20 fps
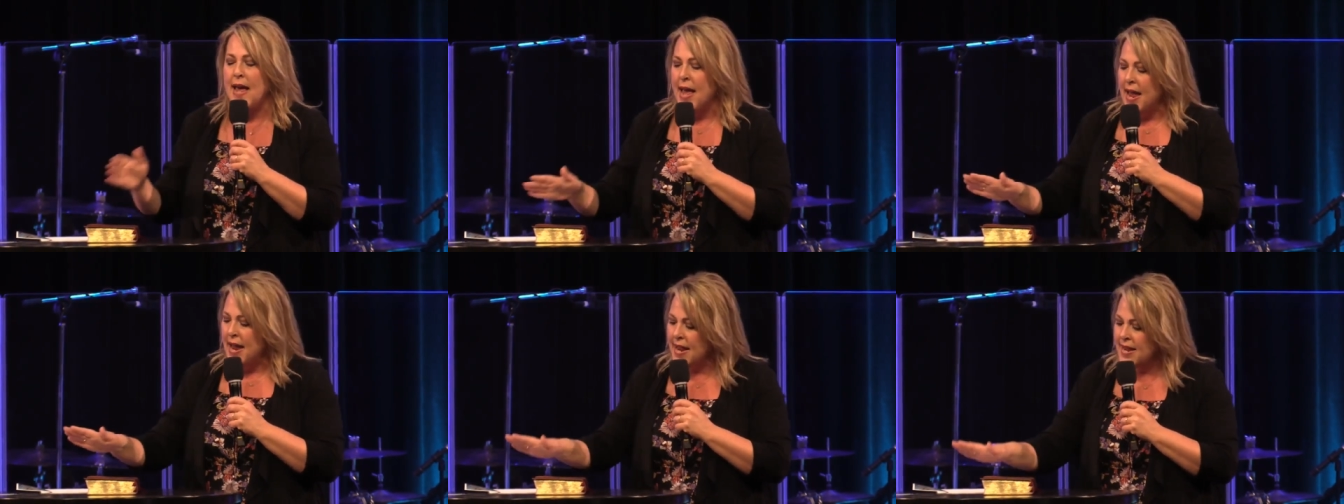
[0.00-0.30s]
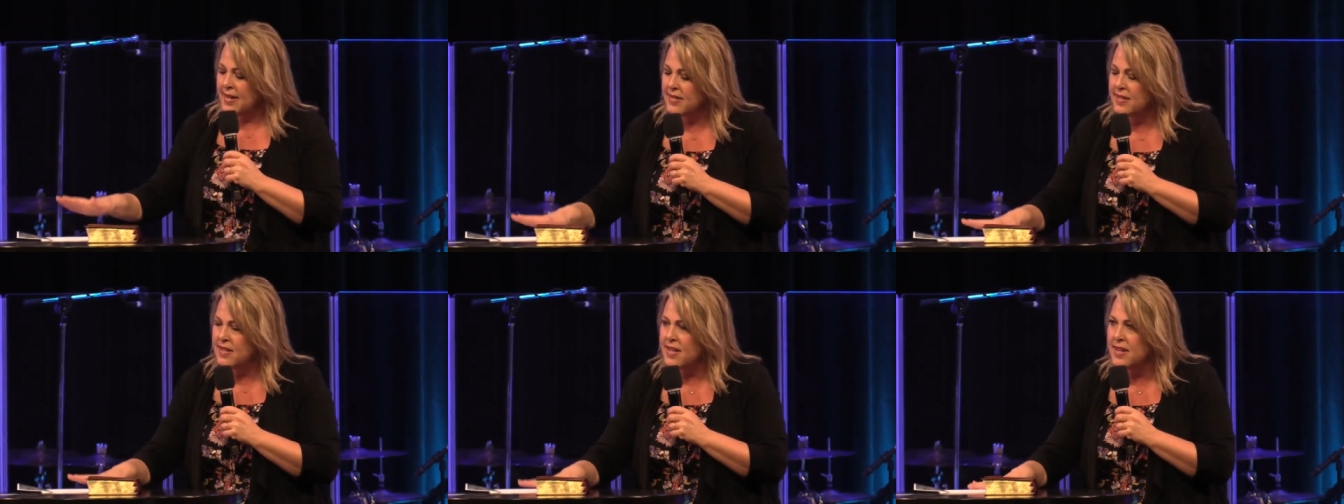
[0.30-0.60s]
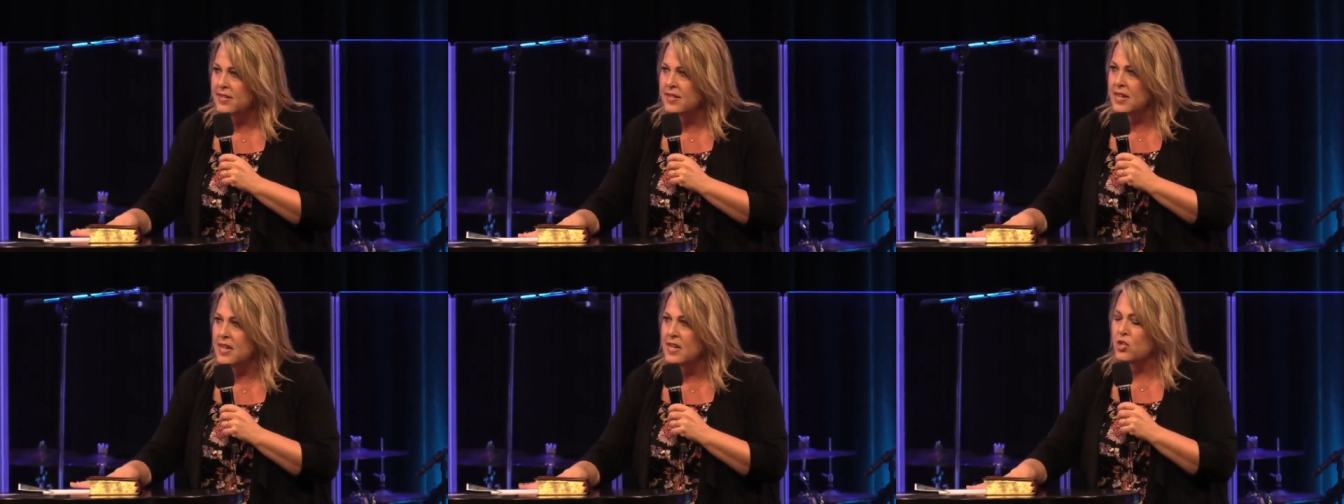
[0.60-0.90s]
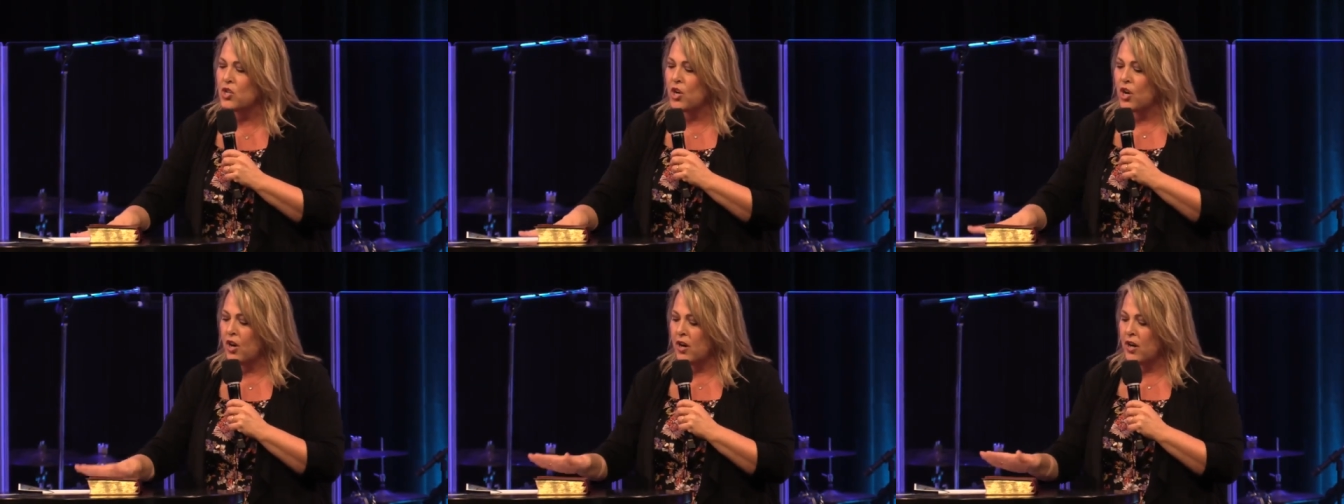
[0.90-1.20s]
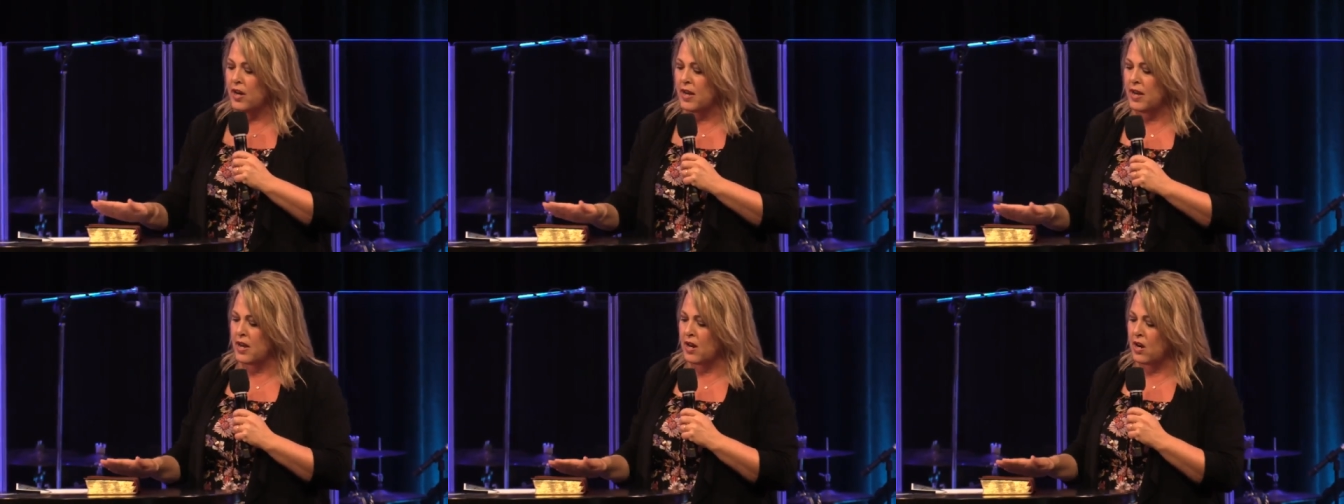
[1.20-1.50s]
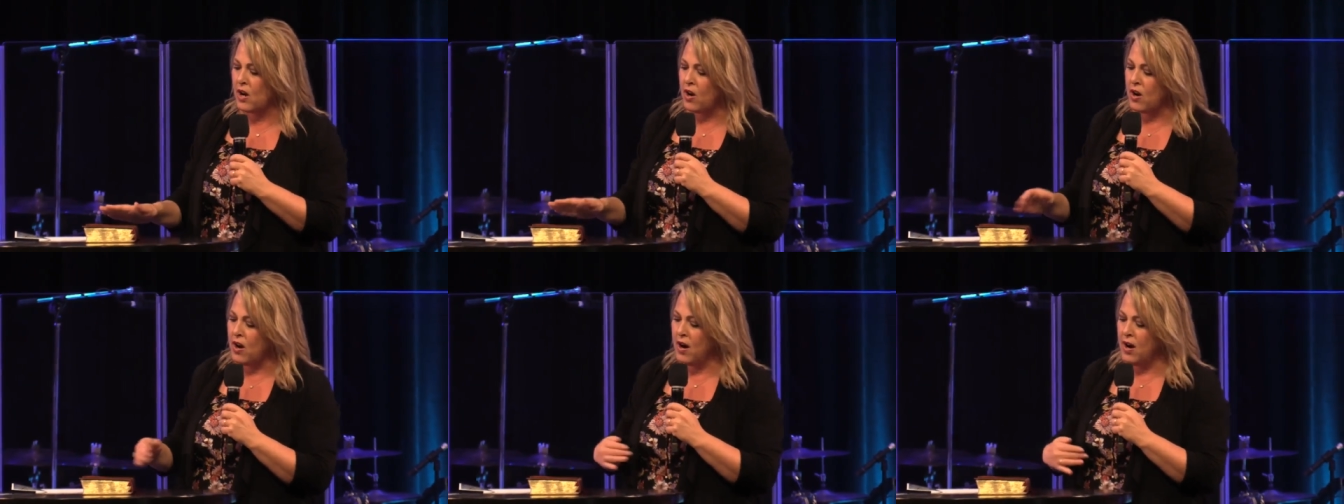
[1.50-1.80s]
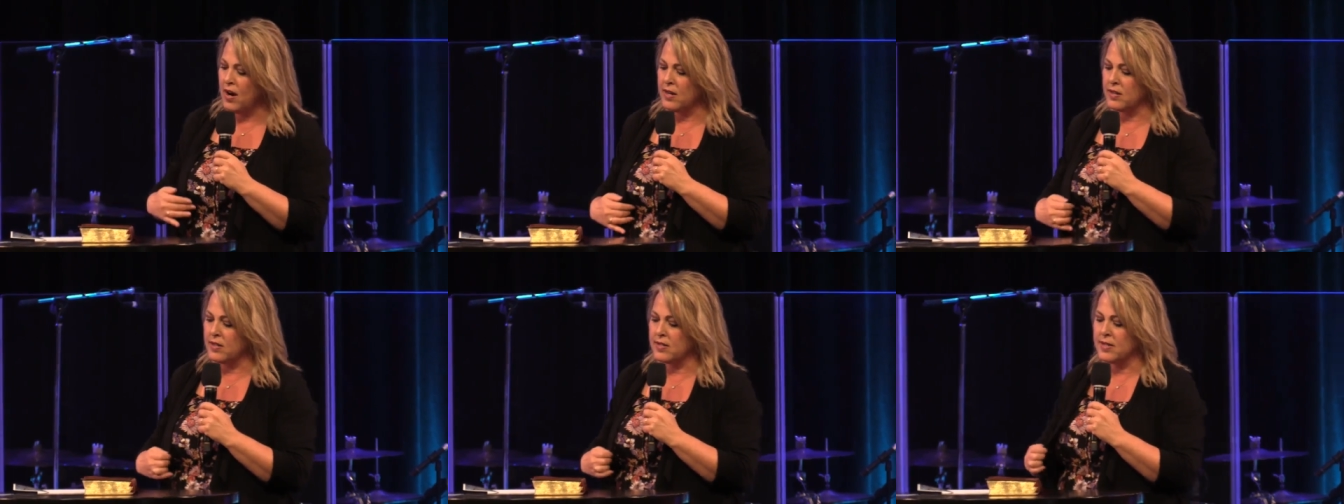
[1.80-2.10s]
it's this eternity in our
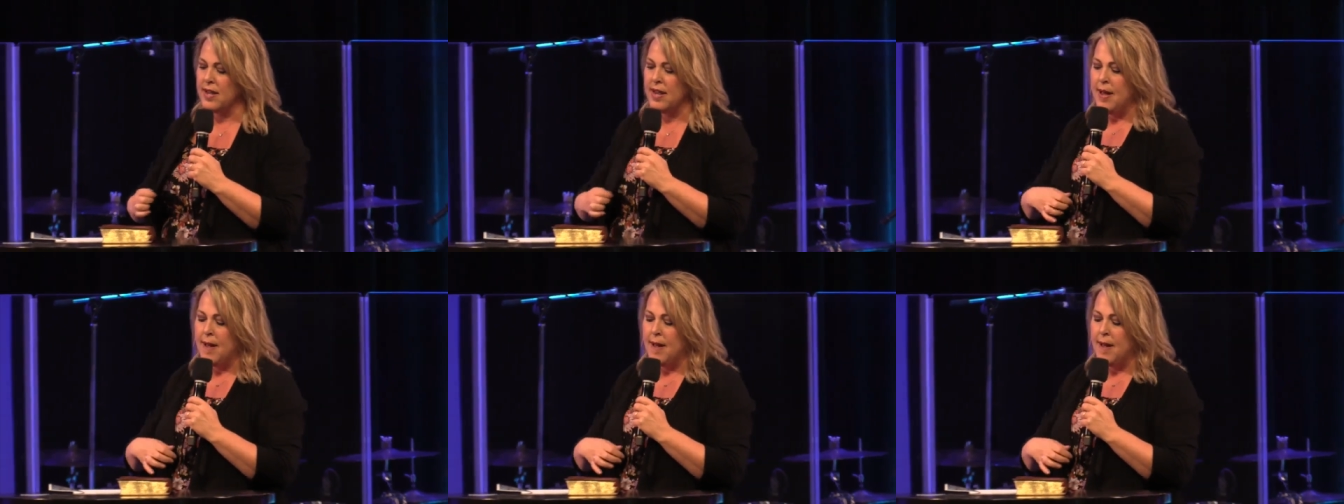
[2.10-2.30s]
hearts.